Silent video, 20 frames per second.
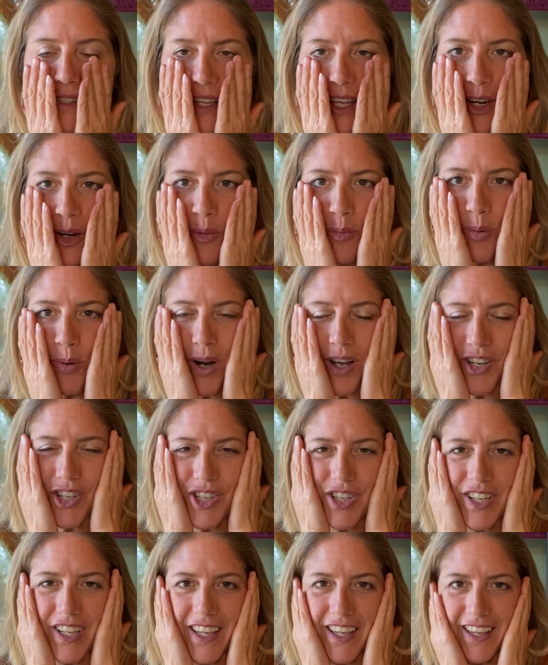kind of
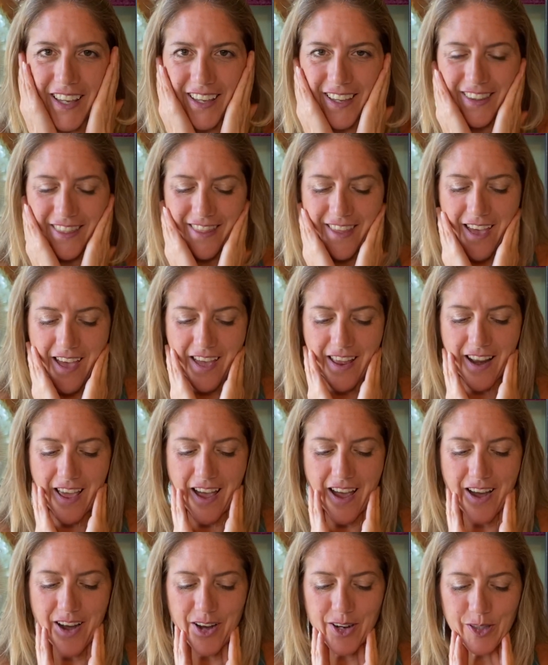brushing that
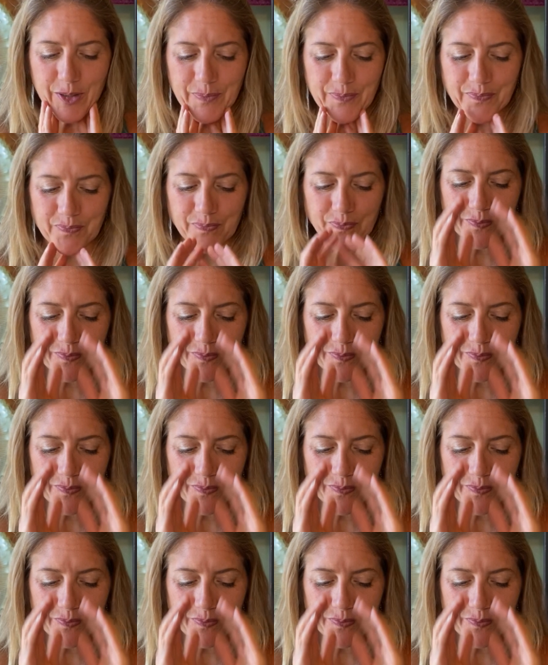out,